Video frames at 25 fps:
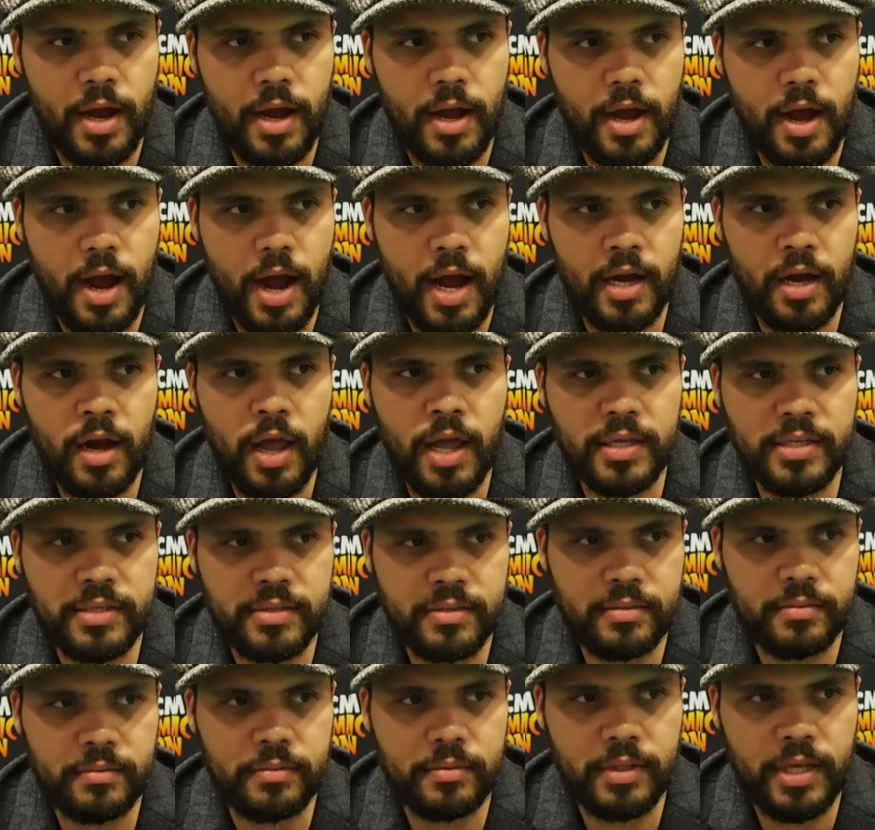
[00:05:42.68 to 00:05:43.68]
I liked
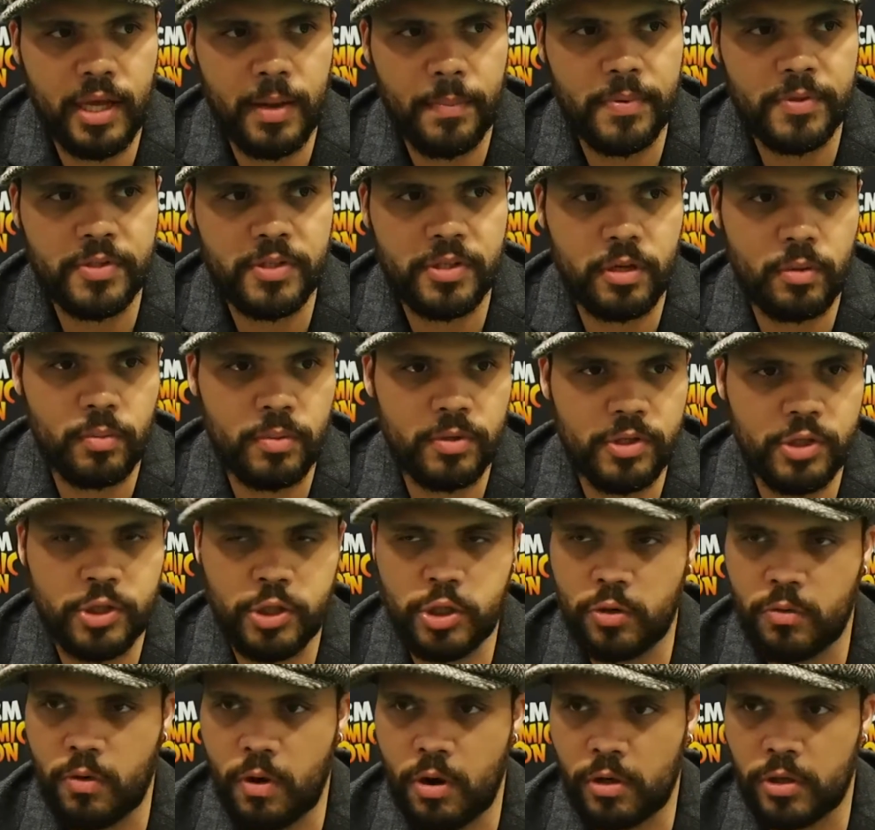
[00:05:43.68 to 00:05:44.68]
the episode with
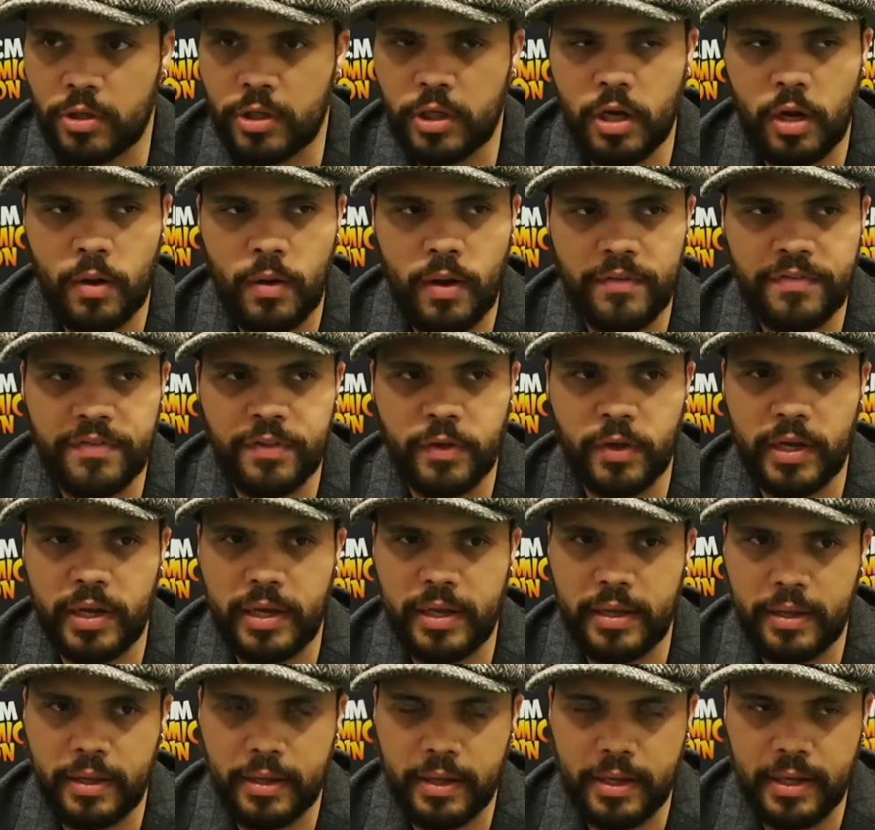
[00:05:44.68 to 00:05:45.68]
Sharon. I think
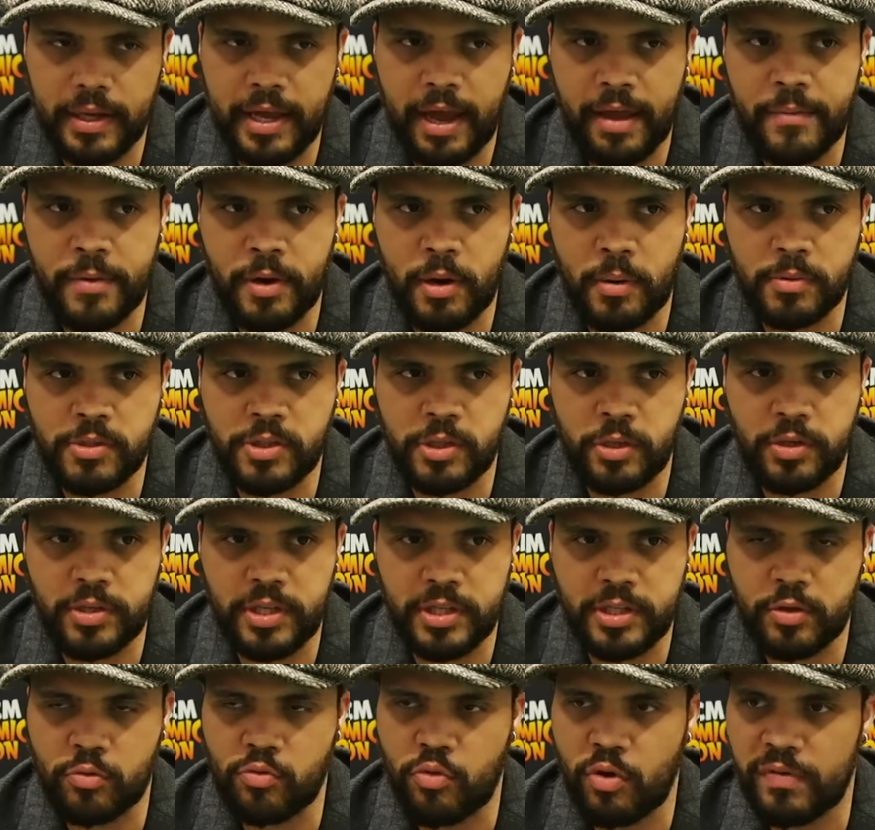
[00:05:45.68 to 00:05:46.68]
it gave me an
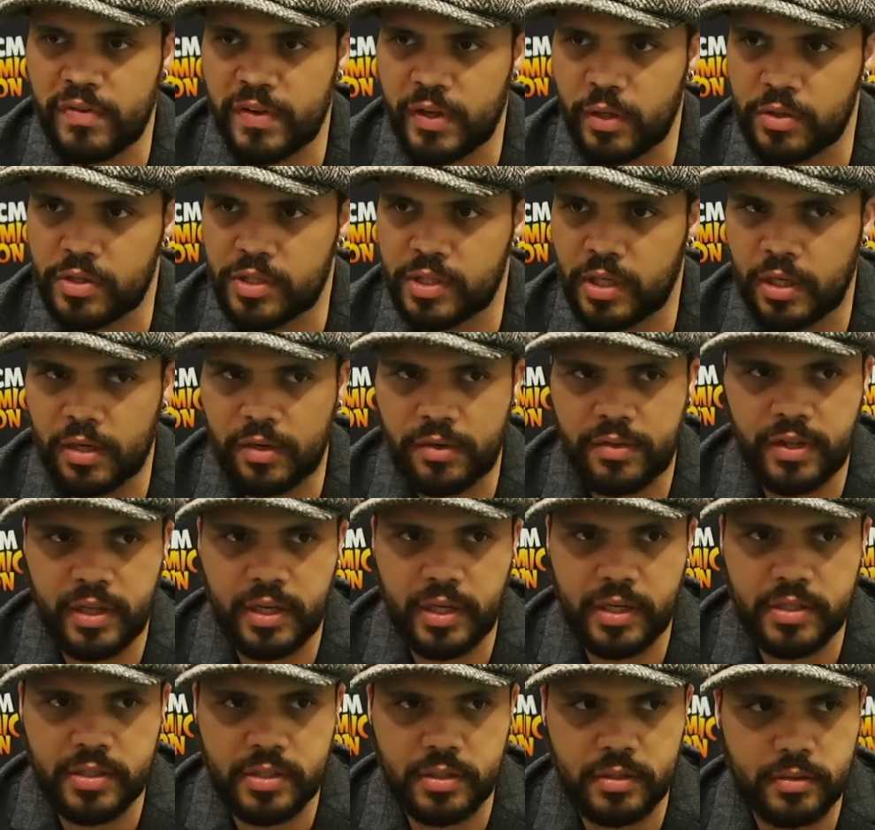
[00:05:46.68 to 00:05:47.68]
opportunity to reveal certain
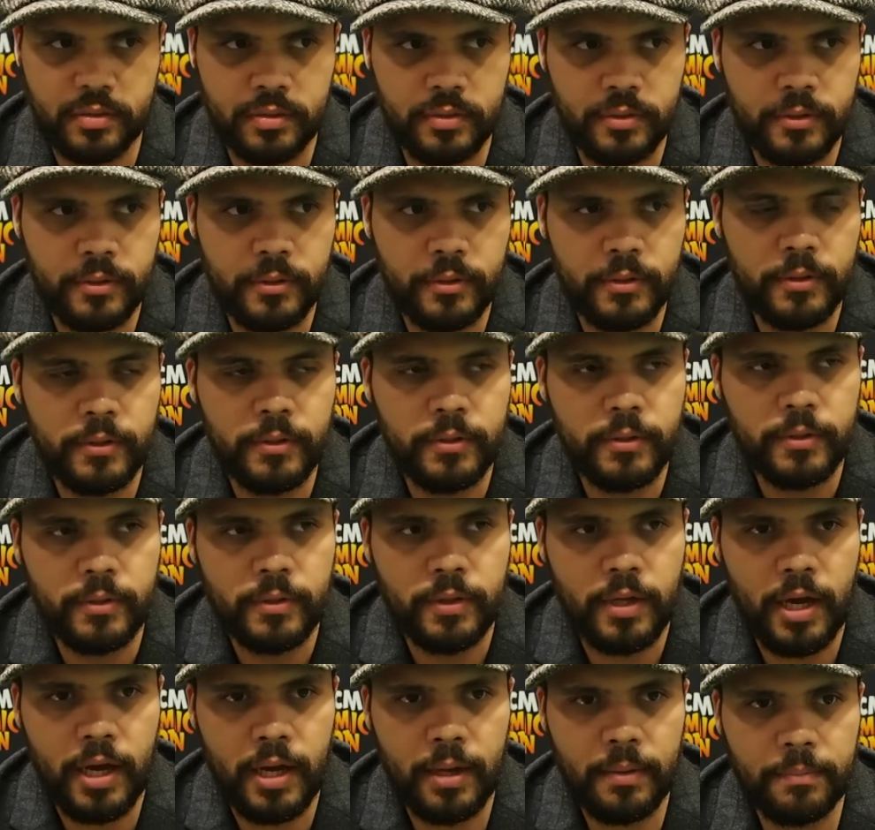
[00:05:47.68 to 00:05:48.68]
things, and
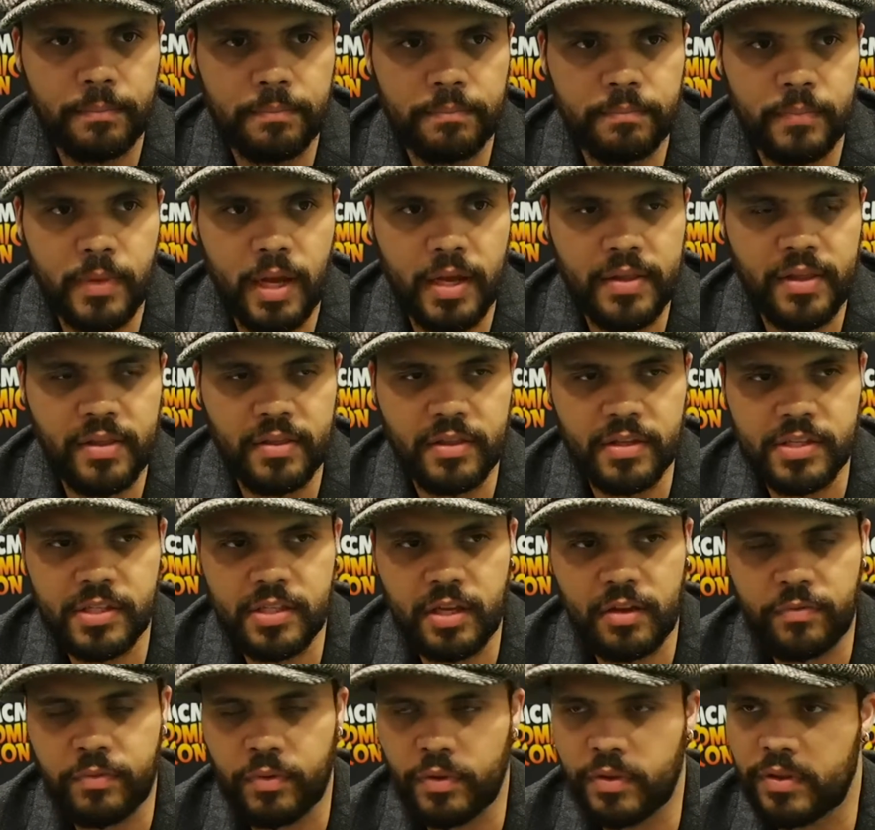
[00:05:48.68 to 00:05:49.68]
then the
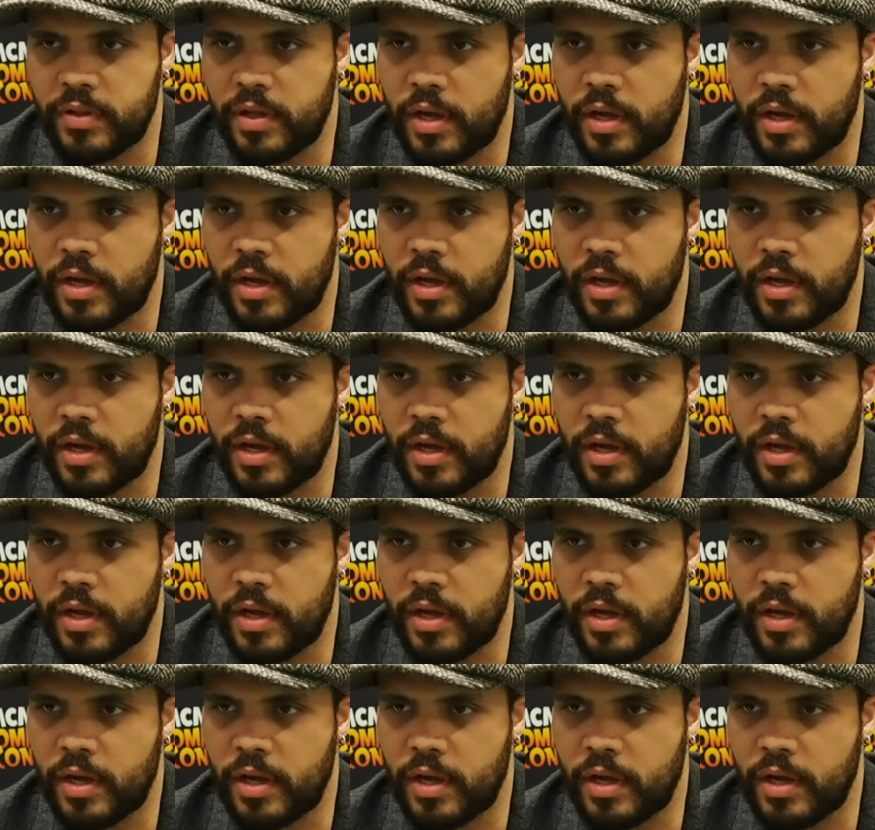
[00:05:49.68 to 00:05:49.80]
stuff with